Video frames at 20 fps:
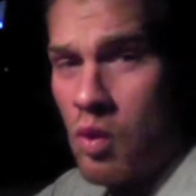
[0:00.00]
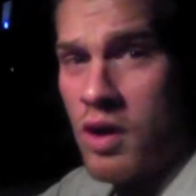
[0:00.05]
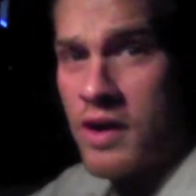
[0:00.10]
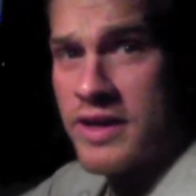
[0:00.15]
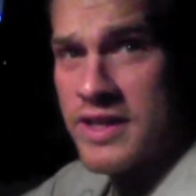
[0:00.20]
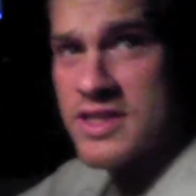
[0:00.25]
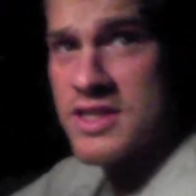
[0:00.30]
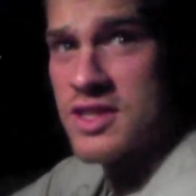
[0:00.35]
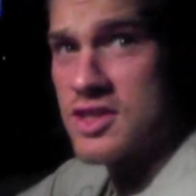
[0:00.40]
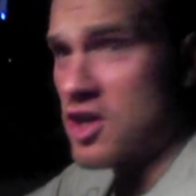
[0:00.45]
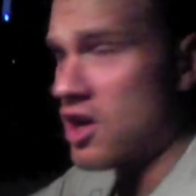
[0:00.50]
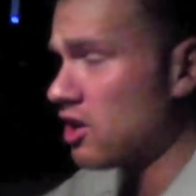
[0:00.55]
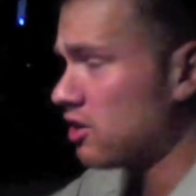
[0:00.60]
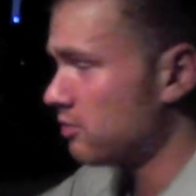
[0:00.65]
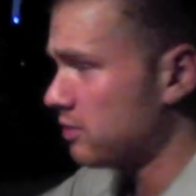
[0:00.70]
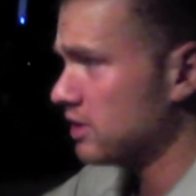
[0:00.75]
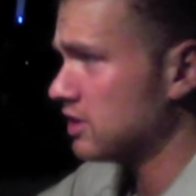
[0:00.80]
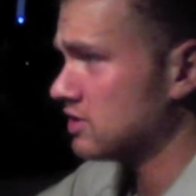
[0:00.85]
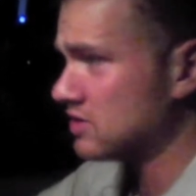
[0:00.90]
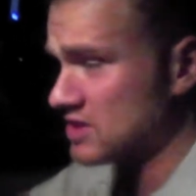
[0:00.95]
One is the
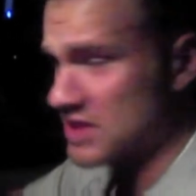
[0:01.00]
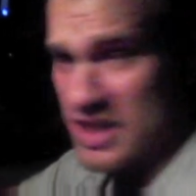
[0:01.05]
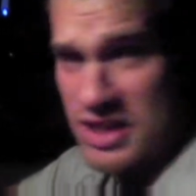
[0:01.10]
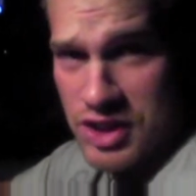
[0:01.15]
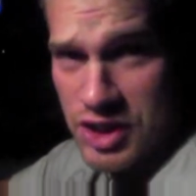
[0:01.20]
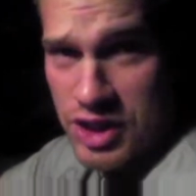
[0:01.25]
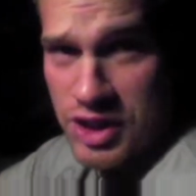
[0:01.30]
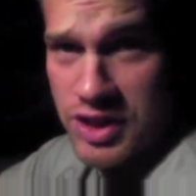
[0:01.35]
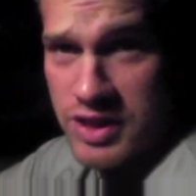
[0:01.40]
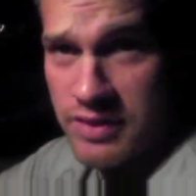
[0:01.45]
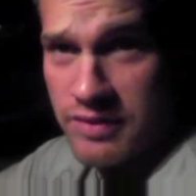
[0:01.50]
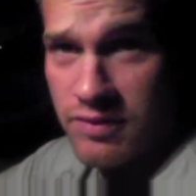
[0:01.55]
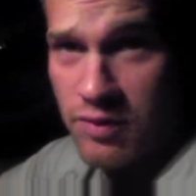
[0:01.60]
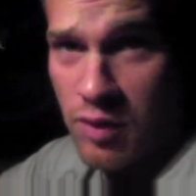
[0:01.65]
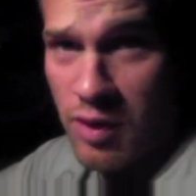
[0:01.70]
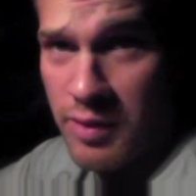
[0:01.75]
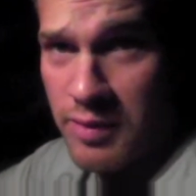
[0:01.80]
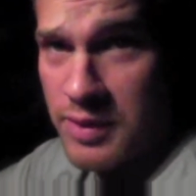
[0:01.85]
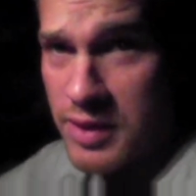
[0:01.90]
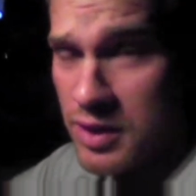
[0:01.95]
dollar bills, as I just
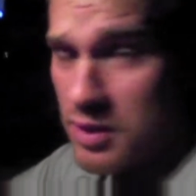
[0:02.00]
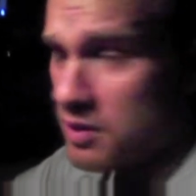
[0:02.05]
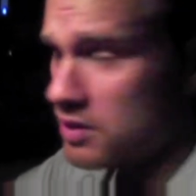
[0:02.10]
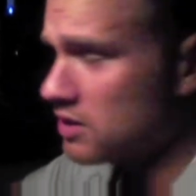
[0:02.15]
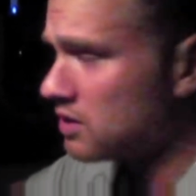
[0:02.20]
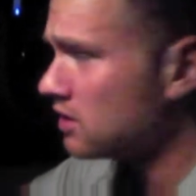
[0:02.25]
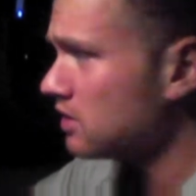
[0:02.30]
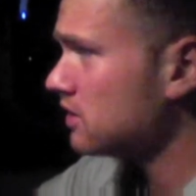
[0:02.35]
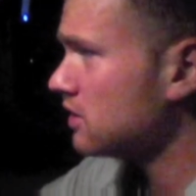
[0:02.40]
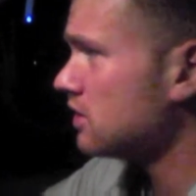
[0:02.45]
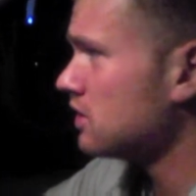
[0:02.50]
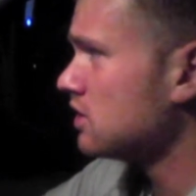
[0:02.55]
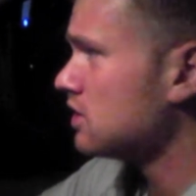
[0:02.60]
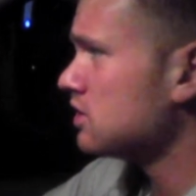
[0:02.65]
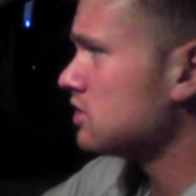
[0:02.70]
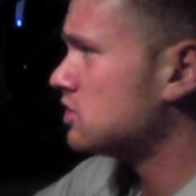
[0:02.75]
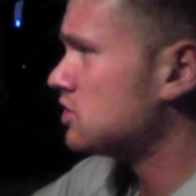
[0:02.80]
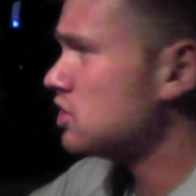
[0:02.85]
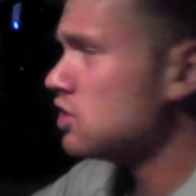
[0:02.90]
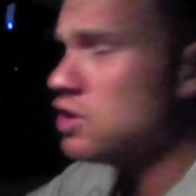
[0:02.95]
informed
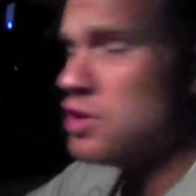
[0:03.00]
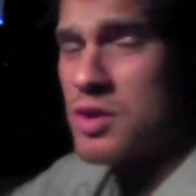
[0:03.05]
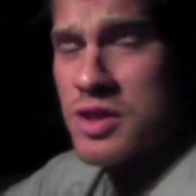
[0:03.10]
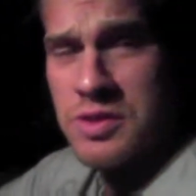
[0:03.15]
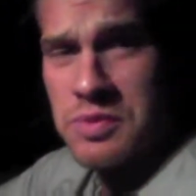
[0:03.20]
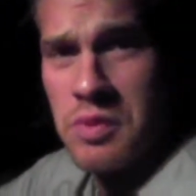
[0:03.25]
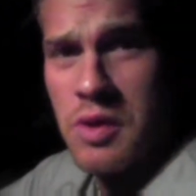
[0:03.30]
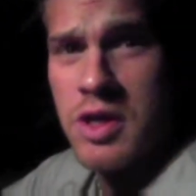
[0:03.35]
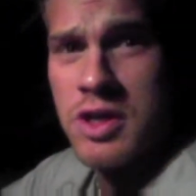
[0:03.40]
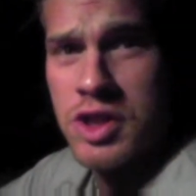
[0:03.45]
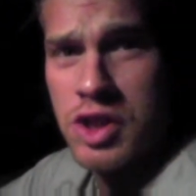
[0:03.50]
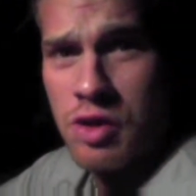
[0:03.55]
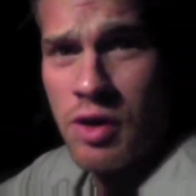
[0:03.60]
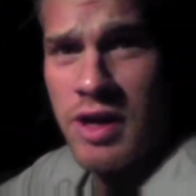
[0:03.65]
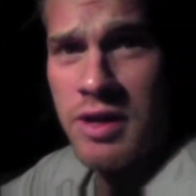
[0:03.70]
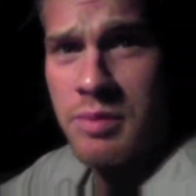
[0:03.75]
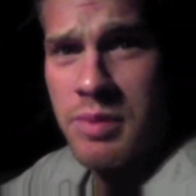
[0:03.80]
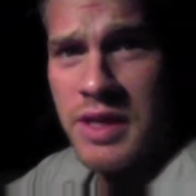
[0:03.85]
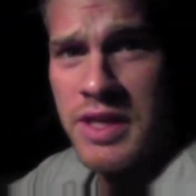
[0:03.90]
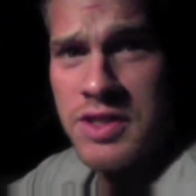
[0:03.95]
you. Two is
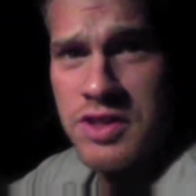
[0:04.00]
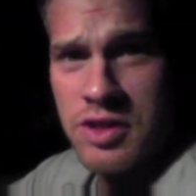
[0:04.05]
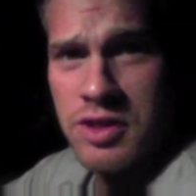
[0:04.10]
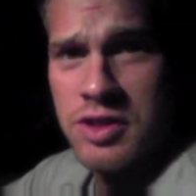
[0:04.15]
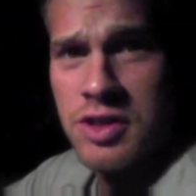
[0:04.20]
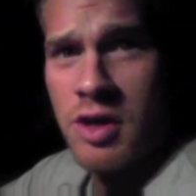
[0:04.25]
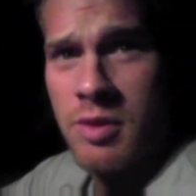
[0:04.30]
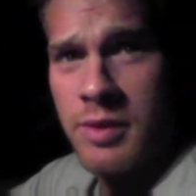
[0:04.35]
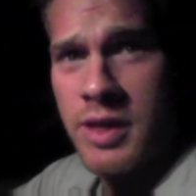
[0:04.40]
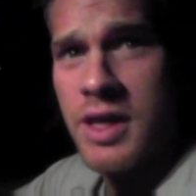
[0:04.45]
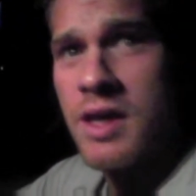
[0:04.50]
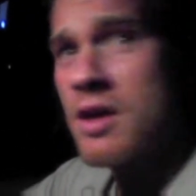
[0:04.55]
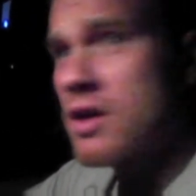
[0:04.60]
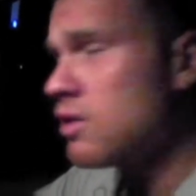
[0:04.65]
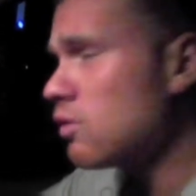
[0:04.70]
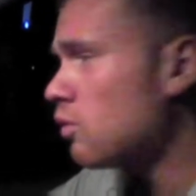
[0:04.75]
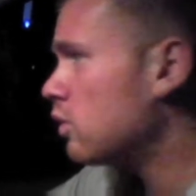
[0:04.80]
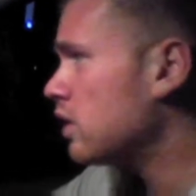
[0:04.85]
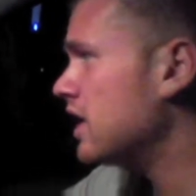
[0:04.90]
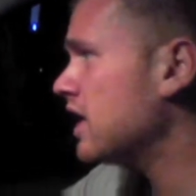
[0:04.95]
straight Beezers,
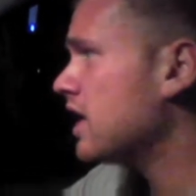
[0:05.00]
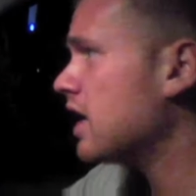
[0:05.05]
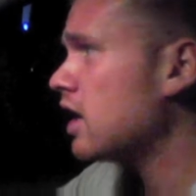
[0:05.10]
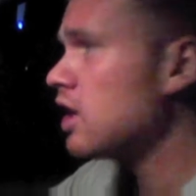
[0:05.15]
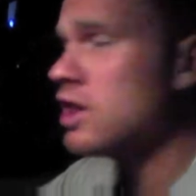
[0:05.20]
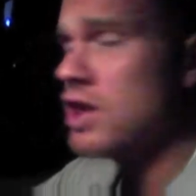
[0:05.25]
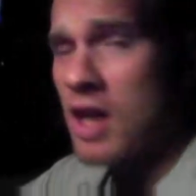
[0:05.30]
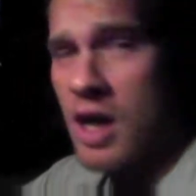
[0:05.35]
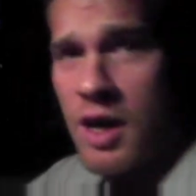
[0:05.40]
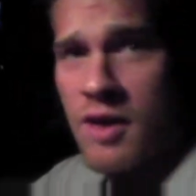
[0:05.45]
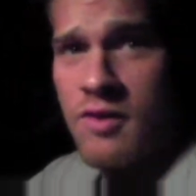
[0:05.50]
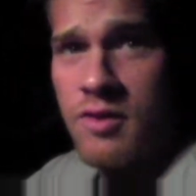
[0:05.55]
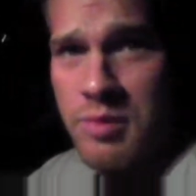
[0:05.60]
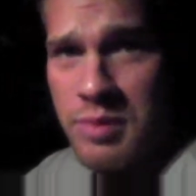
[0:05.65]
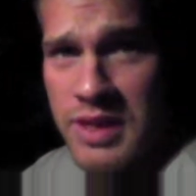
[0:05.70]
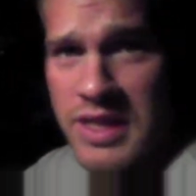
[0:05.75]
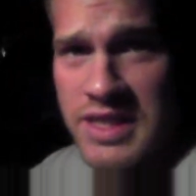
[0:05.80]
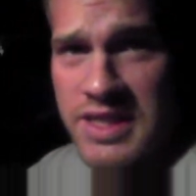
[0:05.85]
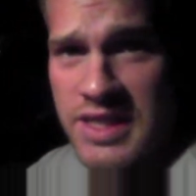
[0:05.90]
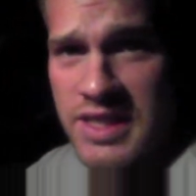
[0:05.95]
homie. We love
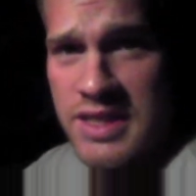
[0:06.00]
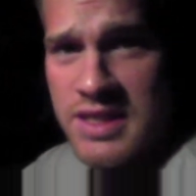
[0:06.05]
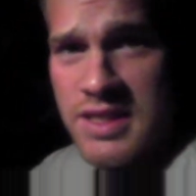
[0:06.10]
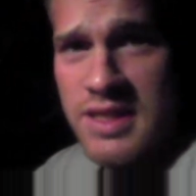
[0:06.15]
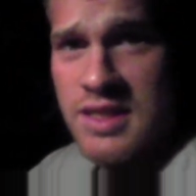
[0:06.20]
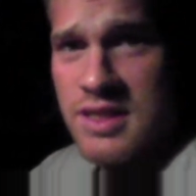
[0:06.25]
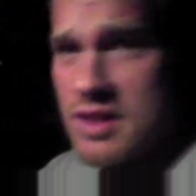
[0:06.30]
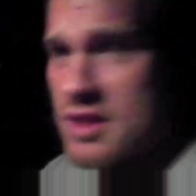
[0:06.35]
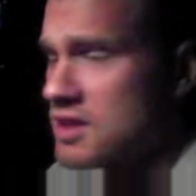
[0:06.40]
Beezies.